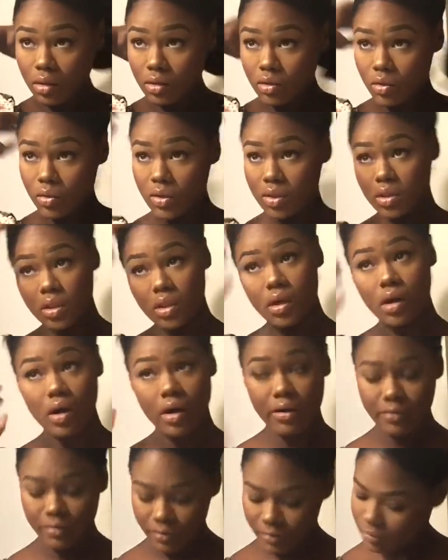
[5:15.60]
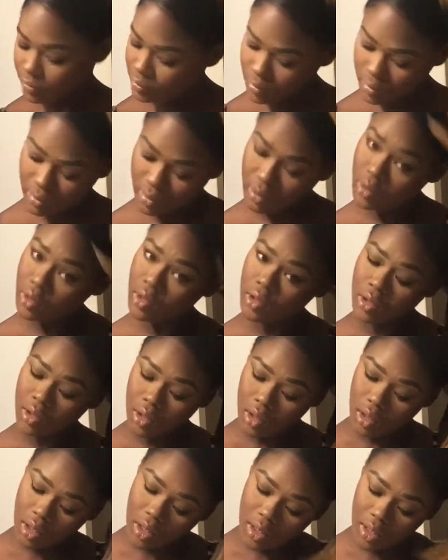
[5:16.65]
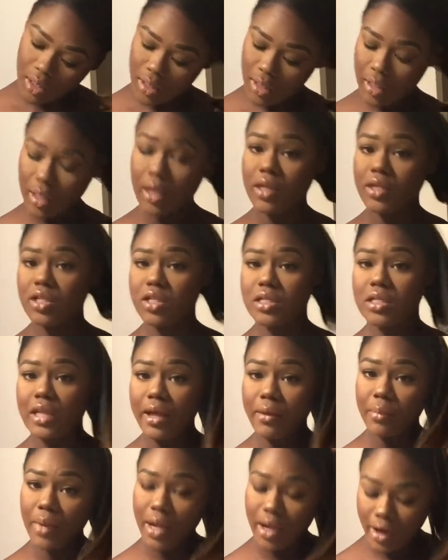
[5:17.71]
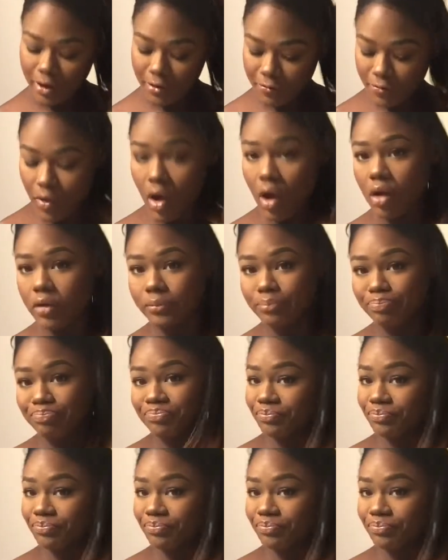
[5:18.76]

twist it off, and I just let my hair fall.